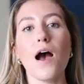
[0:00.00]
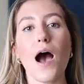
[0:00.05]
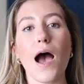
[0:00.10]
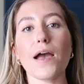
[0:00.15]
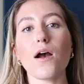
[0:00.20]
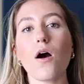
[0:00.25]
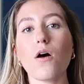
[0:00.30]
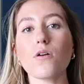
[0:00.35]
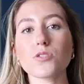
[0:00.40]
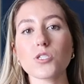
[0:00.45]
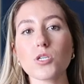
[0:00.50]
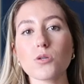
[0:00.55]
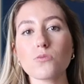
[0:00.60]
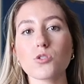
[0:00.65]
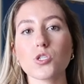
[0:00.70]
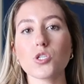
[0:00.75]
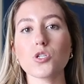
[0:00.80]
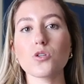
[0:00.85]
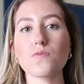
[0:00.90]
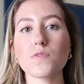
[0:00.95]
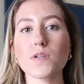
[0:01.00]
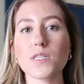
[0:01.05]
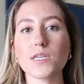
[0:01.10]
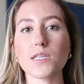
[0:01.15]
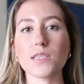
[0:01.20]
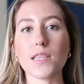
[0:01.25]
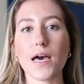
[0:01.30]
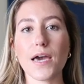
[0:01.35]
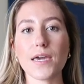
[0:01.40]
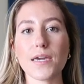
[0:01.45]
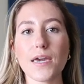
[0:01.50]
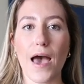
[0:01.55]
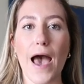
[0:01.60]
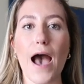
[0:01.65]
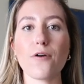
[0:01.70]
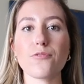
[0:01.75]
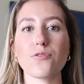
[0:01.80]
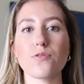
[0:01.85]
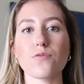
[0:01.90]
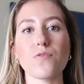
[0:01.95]
I also do really like
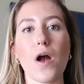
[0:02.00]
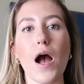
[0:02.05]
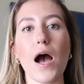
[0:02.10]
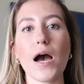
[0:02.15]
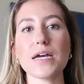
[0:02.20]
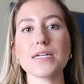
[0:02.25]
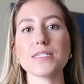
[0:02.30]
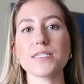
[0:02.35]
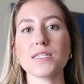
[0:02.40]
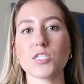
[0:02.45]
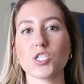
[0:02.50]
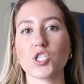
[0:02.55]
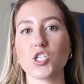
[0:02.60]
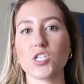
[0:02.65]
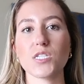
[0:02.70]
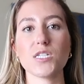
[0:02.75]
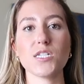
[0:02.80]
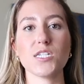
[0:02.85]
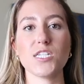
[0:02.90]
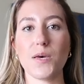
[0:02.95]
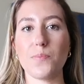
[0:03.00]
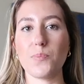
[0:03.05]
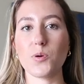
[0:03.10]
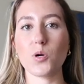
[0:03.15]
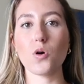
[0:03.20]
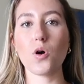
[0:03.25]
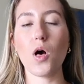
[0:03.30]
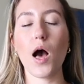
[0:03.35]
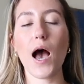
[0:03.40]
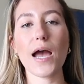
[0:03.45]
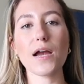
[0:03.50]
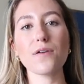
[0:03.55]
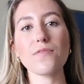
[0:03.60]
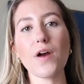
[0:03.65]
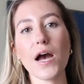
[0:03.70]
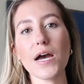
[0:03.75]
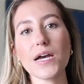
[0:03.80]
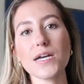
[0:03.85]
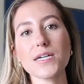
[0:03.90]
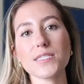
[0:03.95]
how the rise is just a typical high
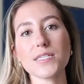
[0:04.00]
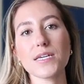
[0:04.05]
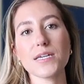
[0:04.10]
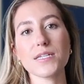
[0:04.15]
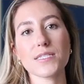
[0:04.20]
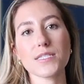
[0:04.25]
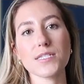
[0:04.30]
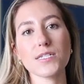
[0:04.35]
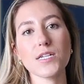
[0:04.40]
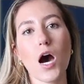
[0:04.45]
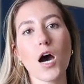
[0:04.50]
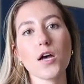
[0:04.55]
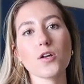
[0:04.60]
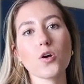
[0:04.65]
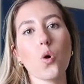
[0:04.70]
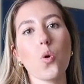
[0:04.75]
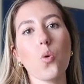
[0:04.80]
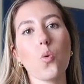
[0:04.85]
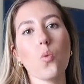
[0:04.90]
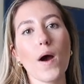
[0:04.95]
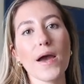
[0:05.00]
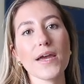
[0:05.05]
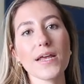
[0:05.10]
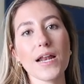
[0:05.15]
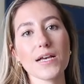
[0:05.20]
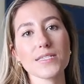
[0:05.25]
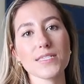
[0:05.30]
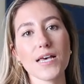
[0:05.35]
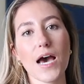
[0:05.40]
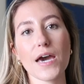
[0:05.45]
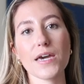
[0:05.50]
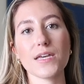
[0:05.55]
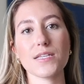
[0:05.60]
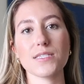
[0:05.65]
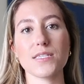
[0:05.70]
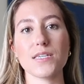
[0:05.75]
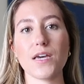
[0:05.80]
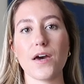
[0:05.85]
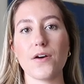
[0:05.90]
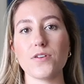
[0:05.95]
rise. It's not quite as high
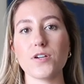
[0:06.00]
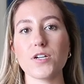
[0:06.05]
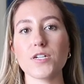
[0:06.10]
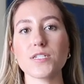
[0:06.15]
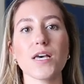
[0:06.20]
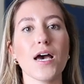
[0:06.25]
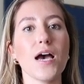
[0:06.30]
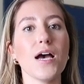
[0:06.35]
as the others.